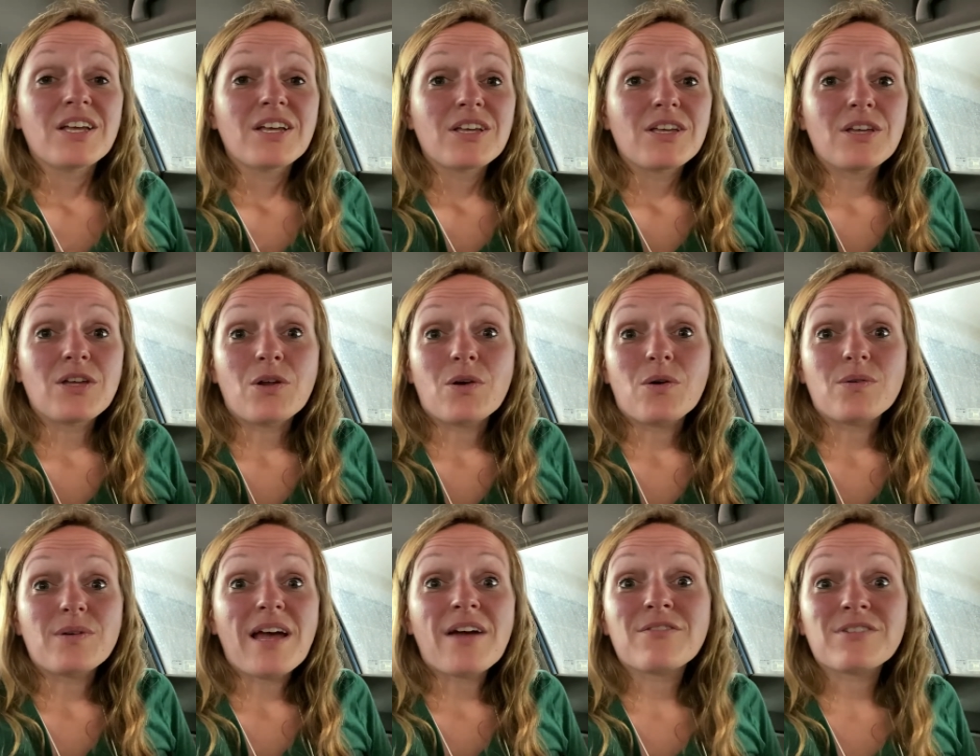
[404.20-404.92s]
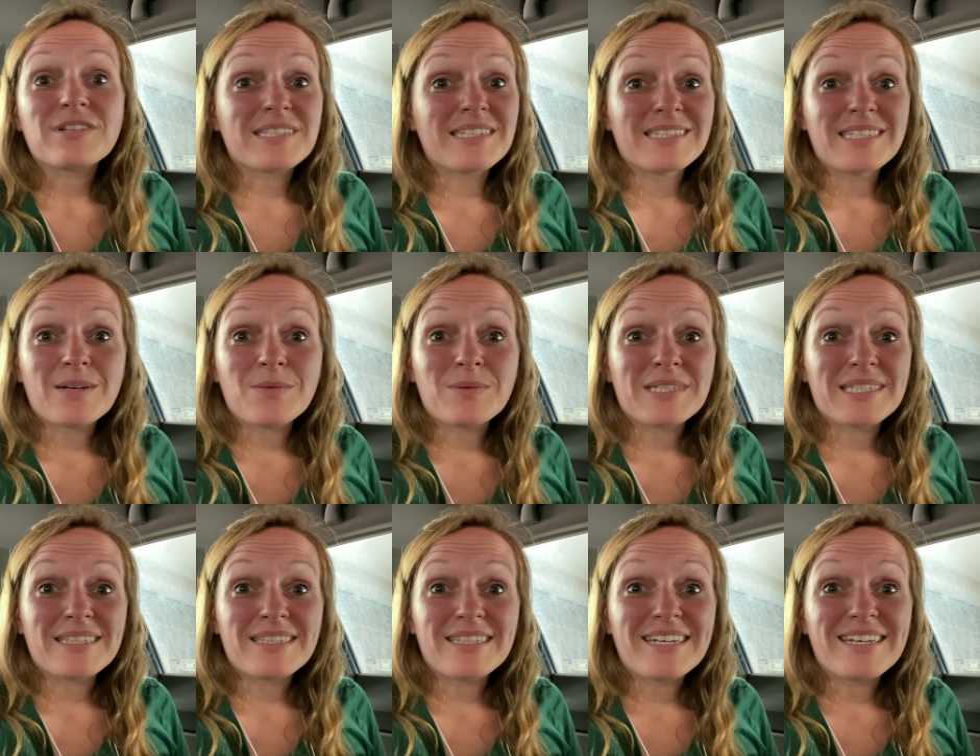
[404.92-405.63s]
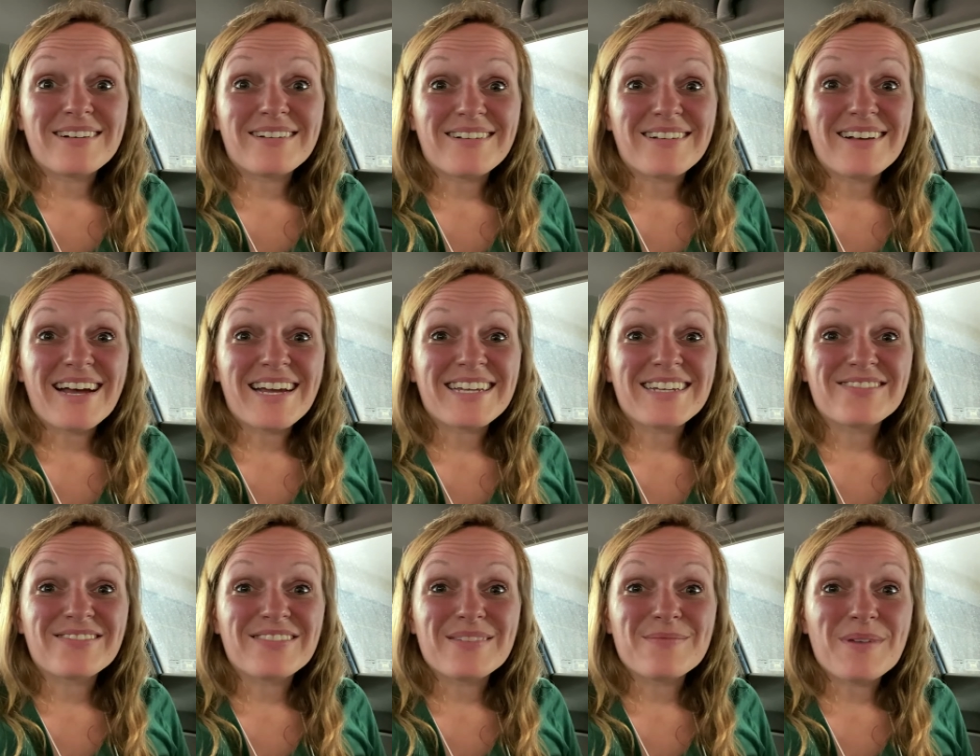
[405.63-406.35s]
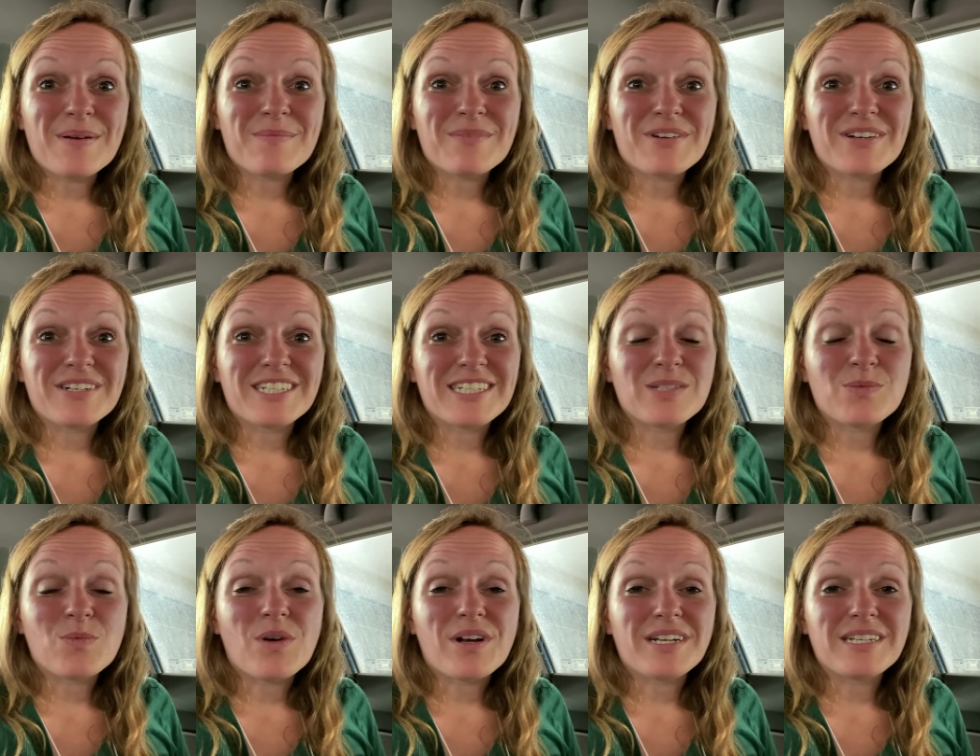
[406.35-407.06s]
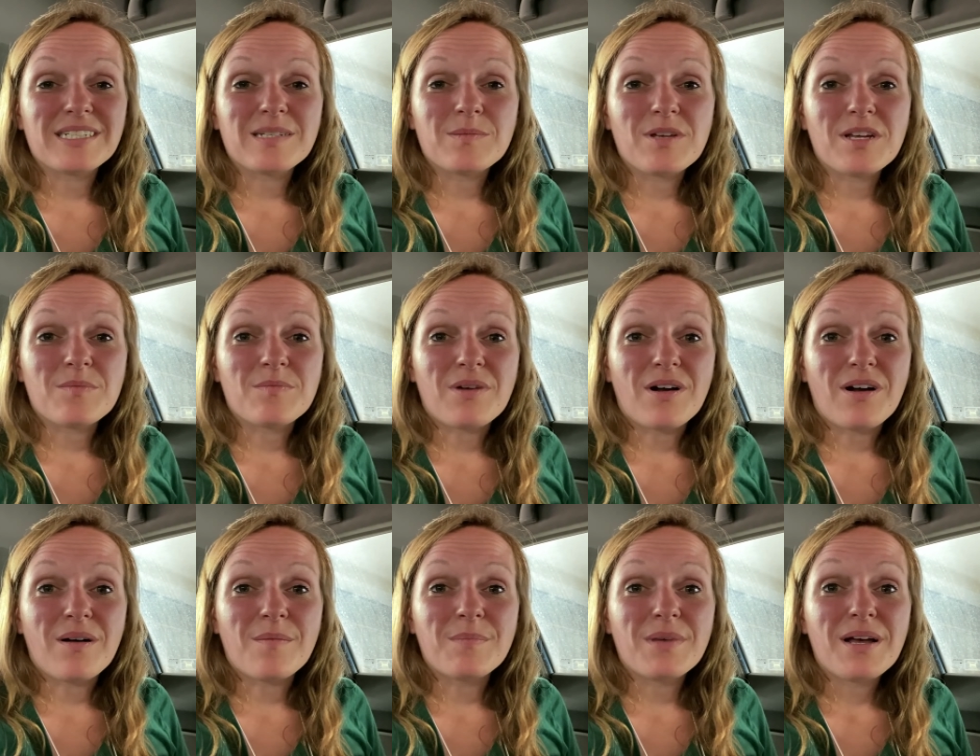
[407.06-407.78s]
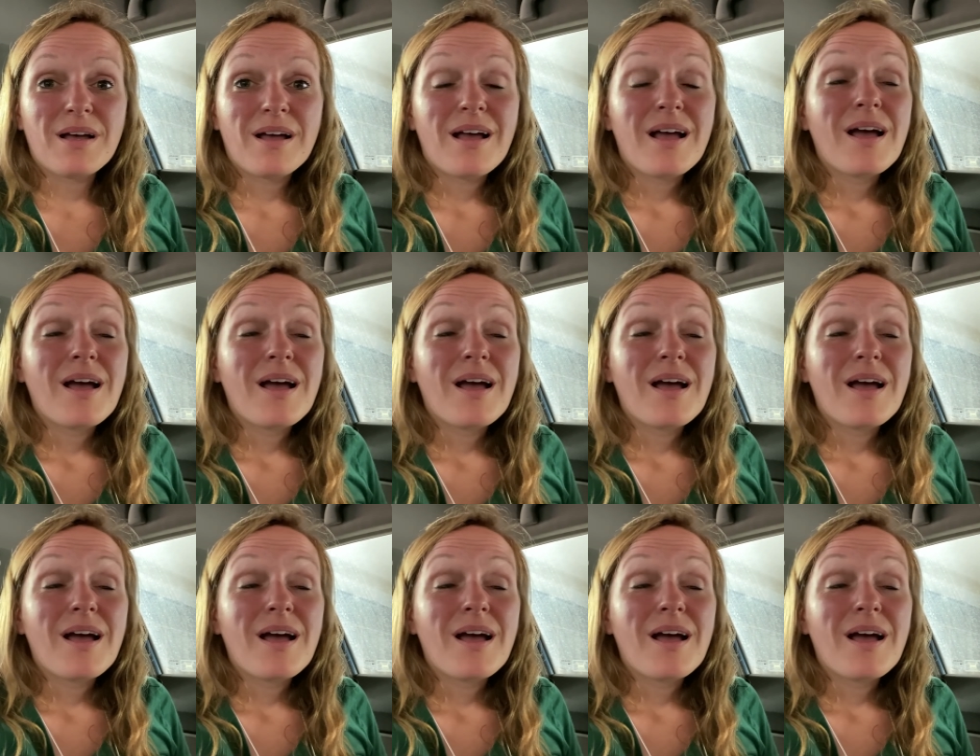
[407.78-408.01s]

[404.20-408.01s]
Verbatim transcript: You know, ever since I was little, I can remember just wanting to be a mom.